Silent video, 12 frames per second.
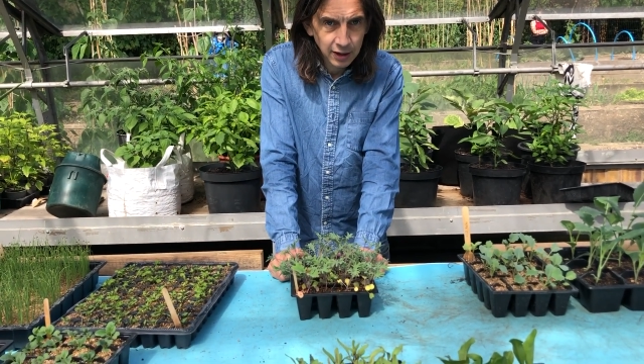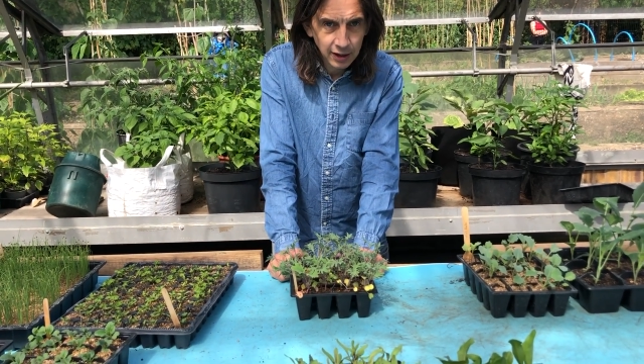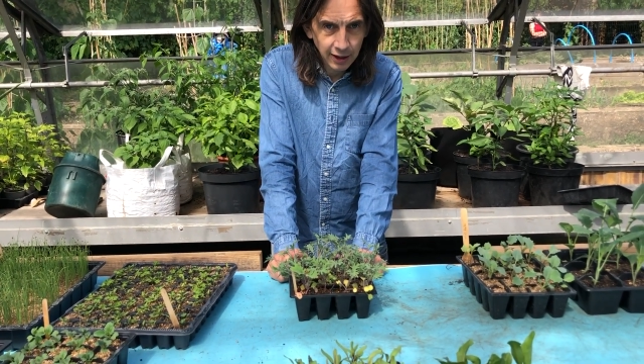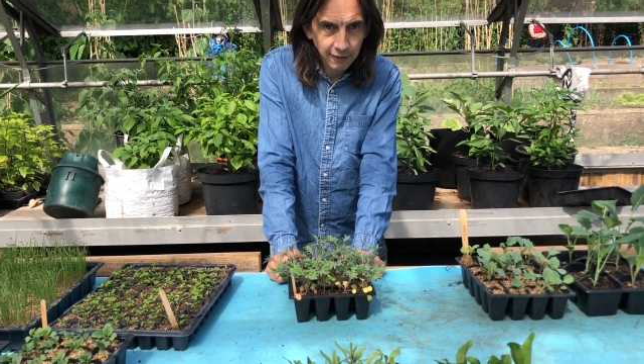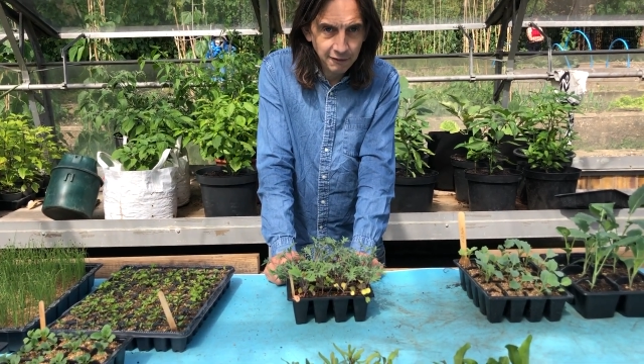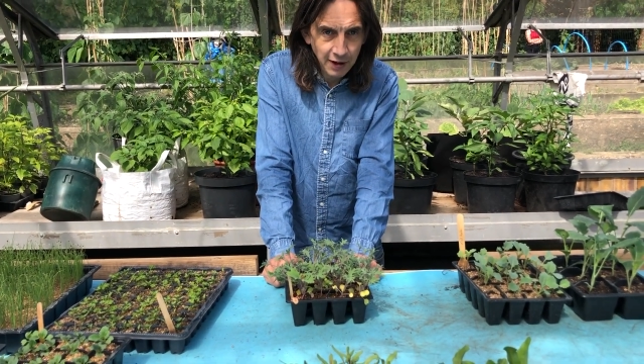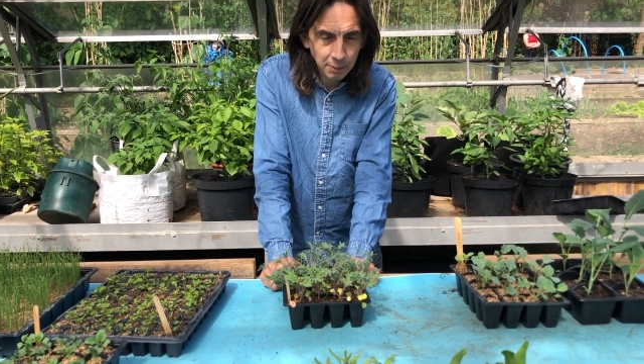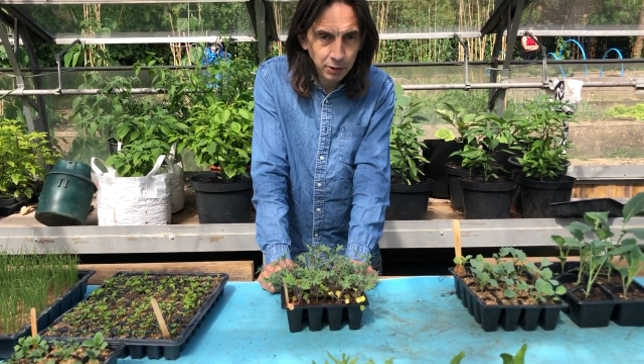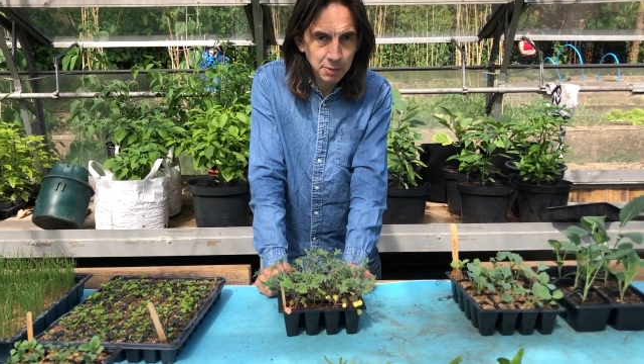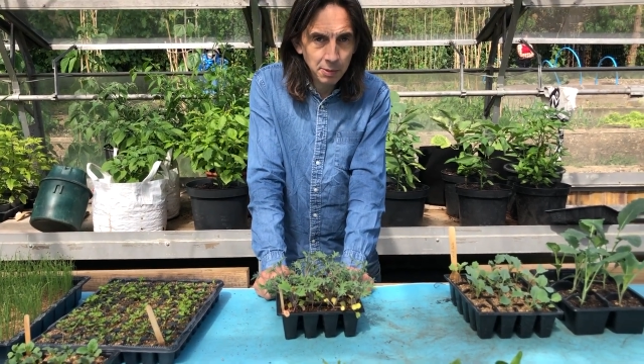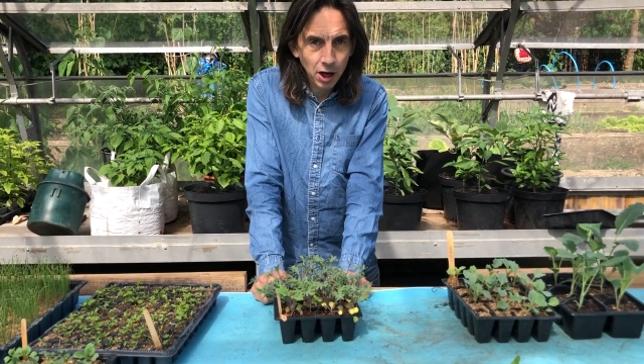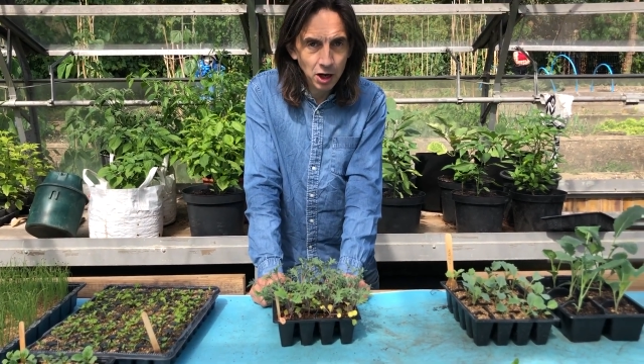like
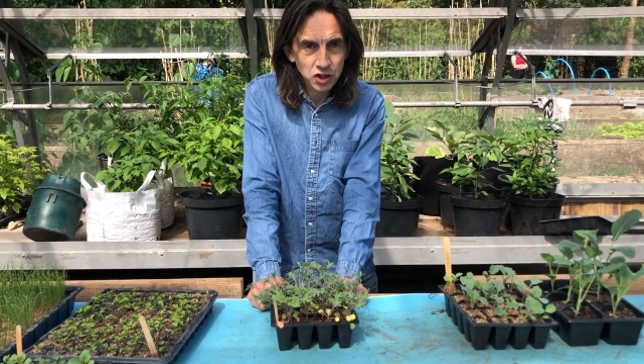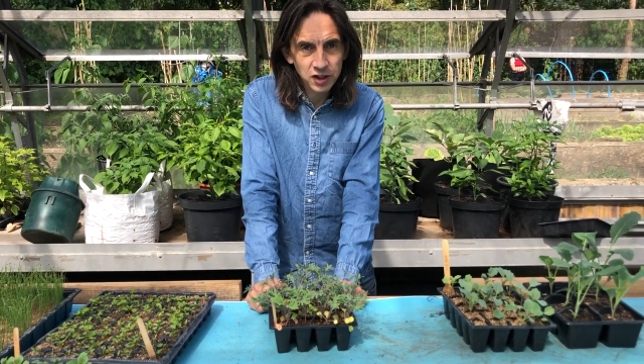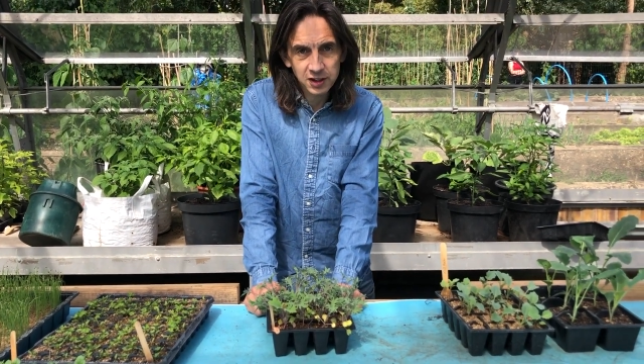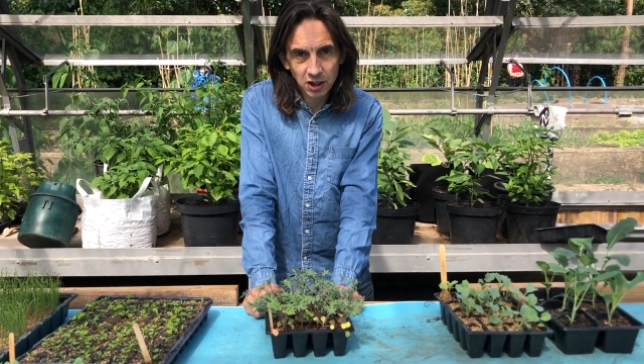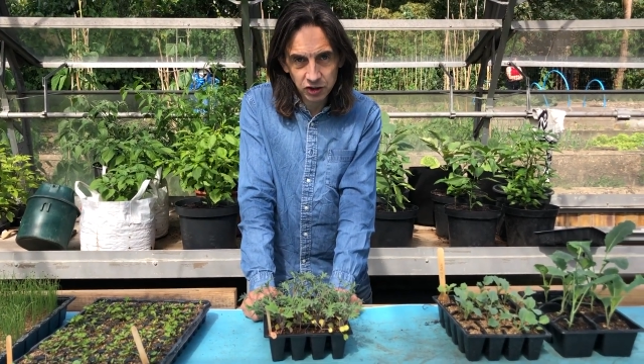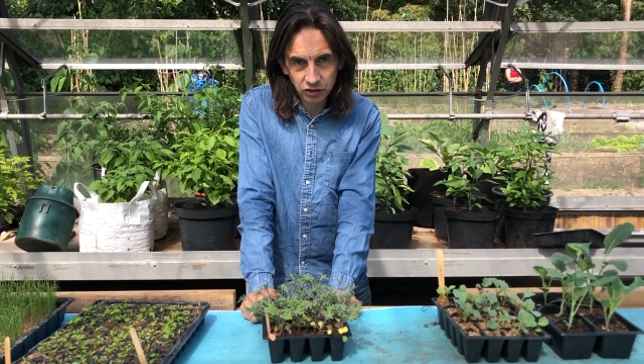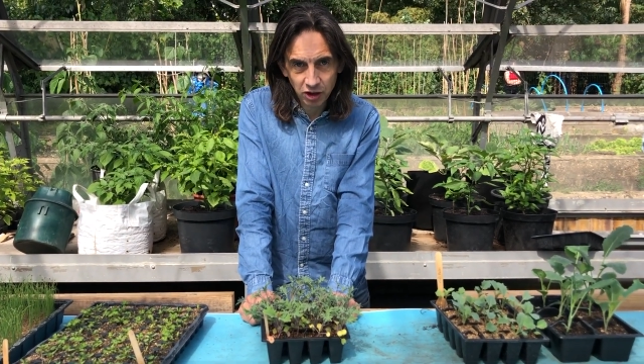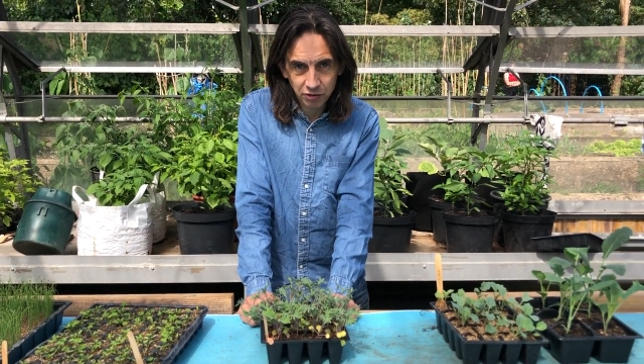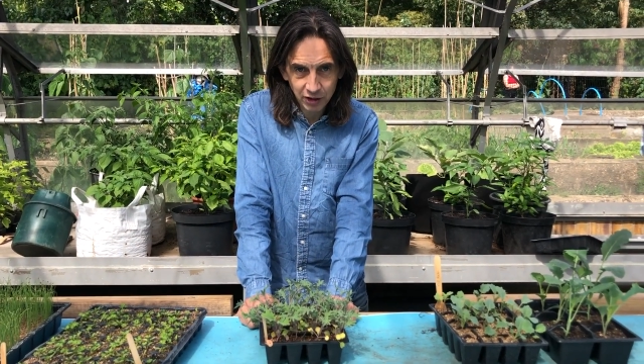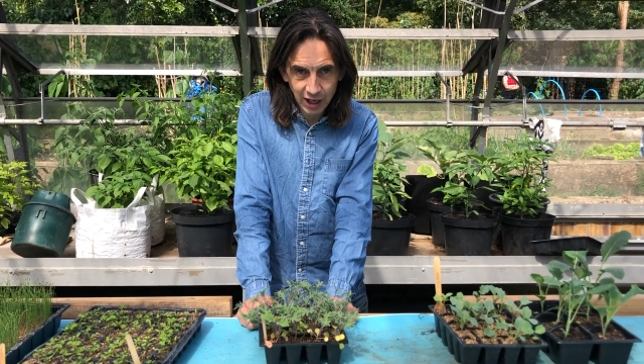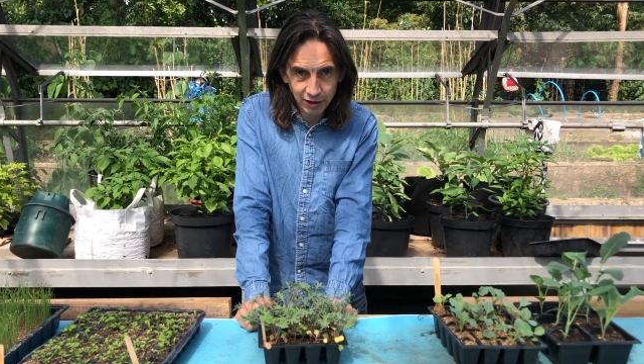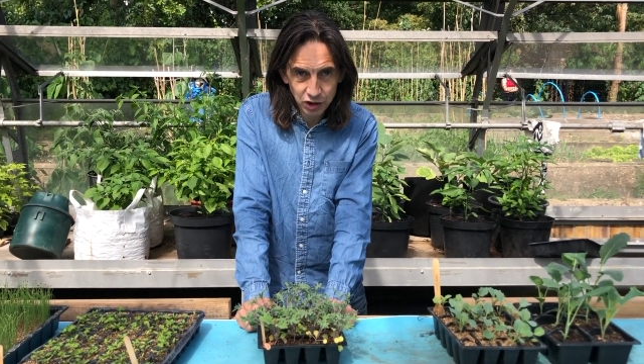February, March, is start to grow
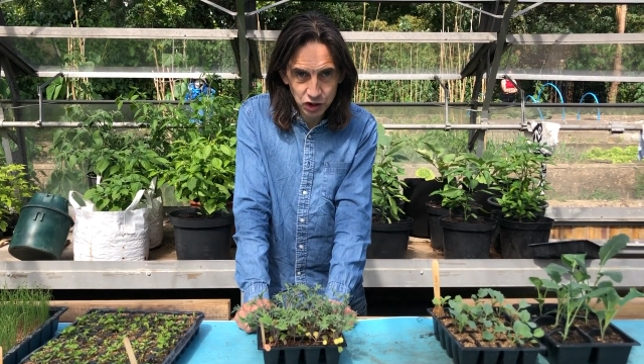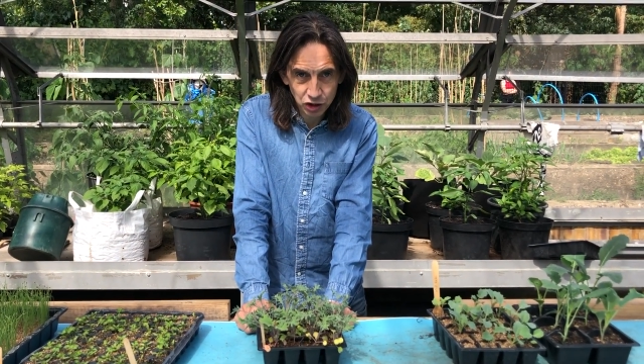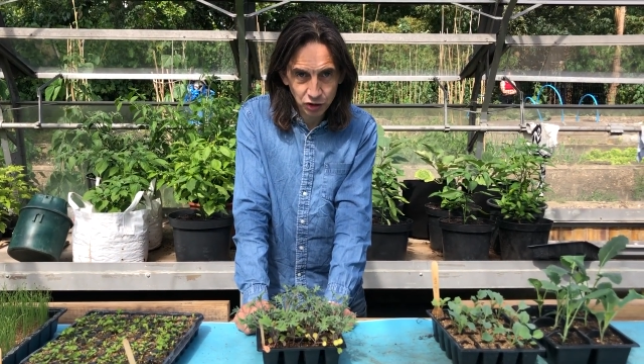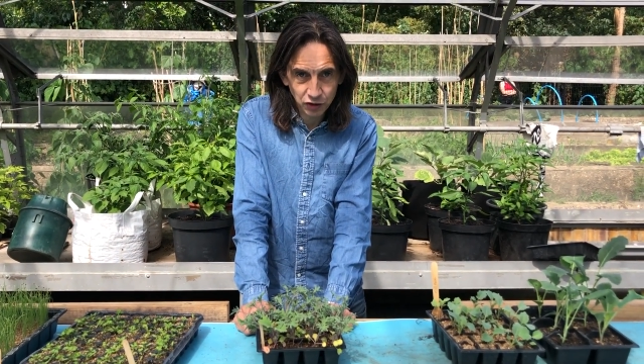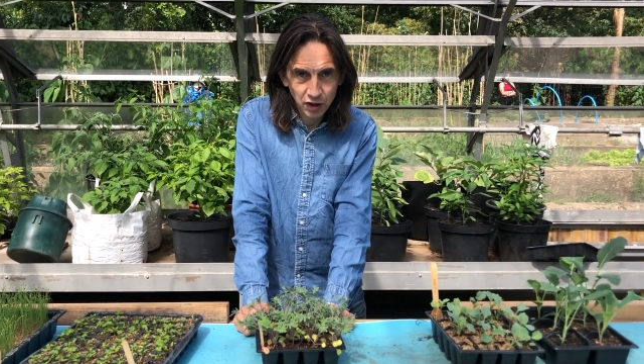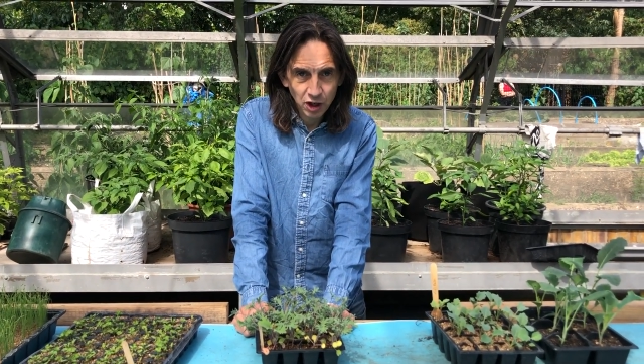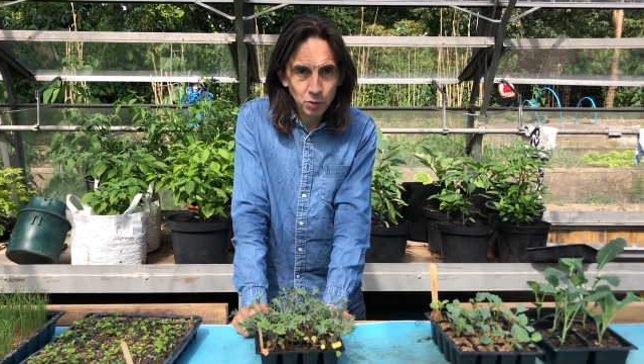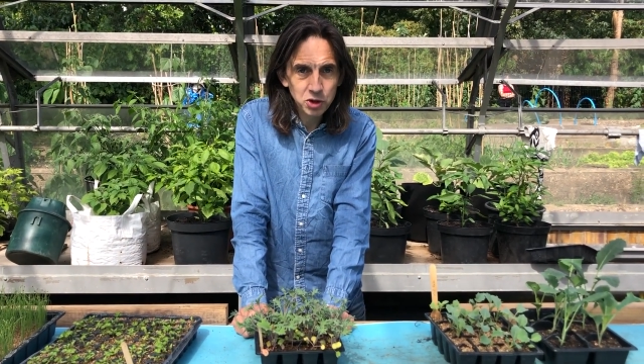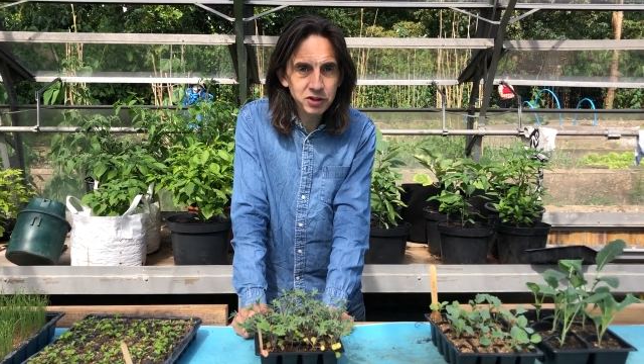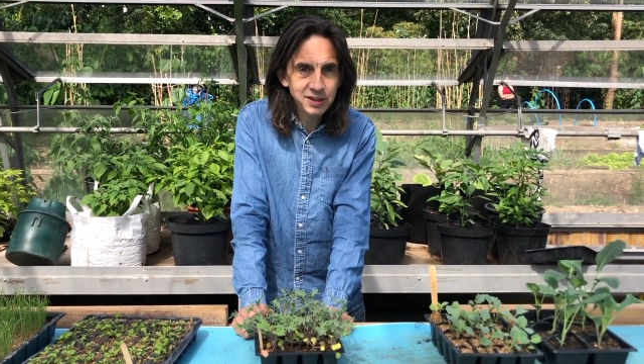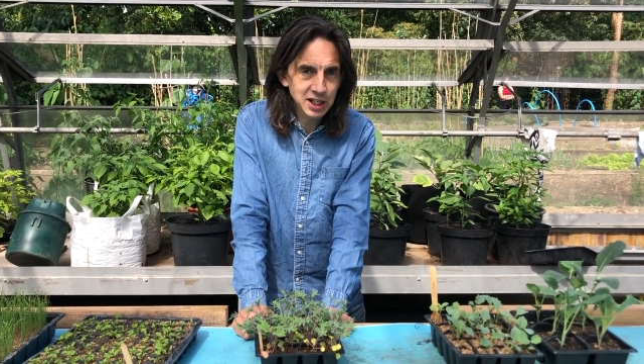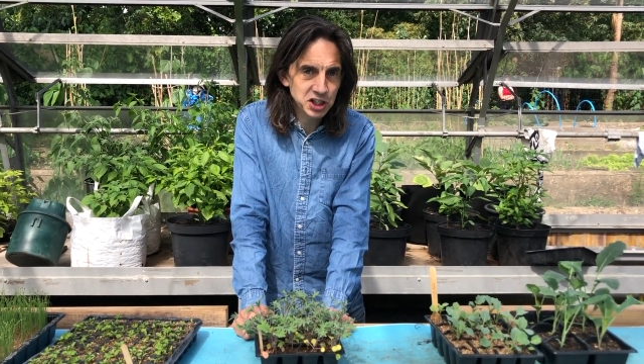flower shoots,
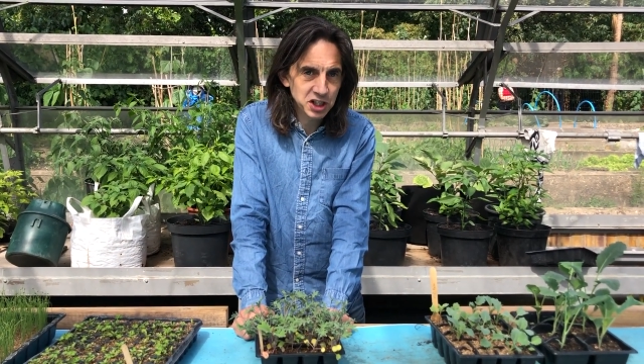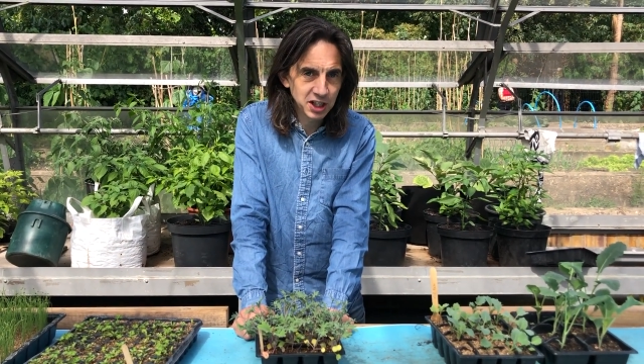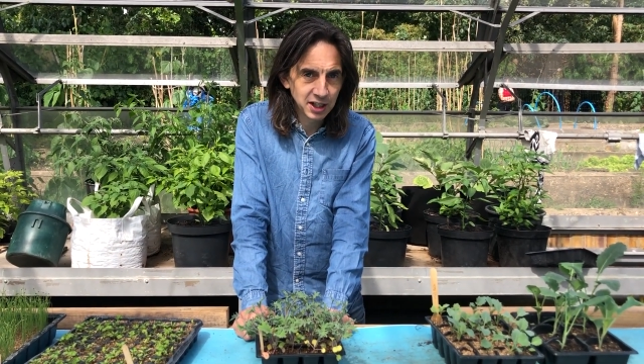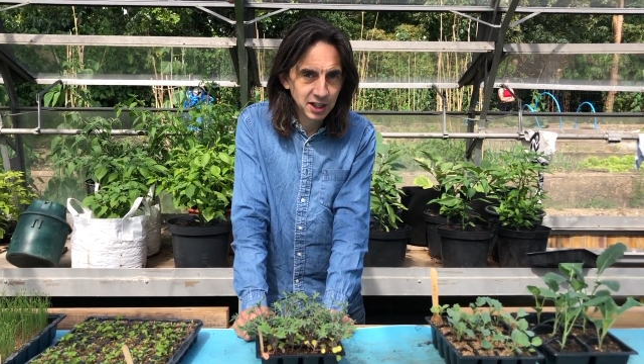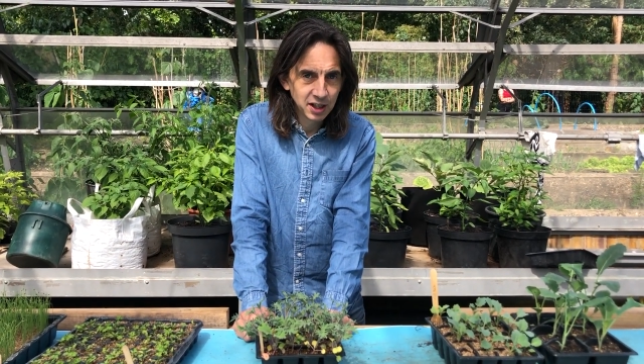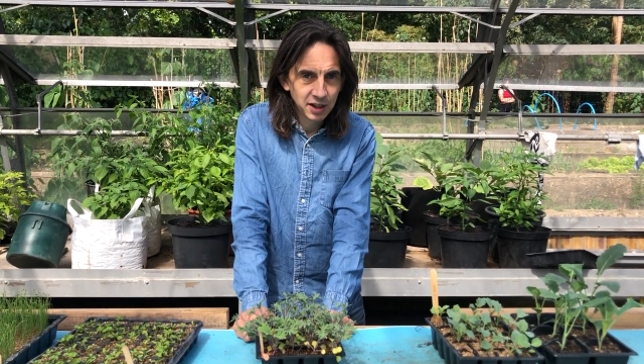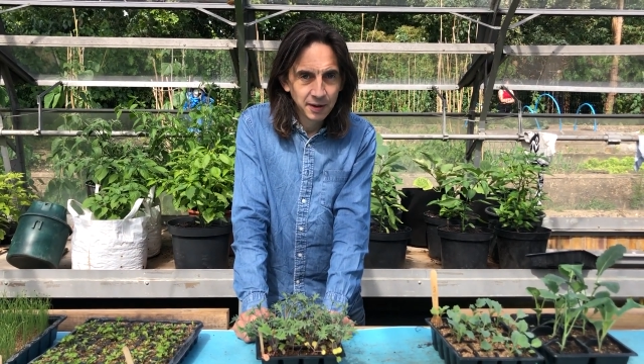which are essentially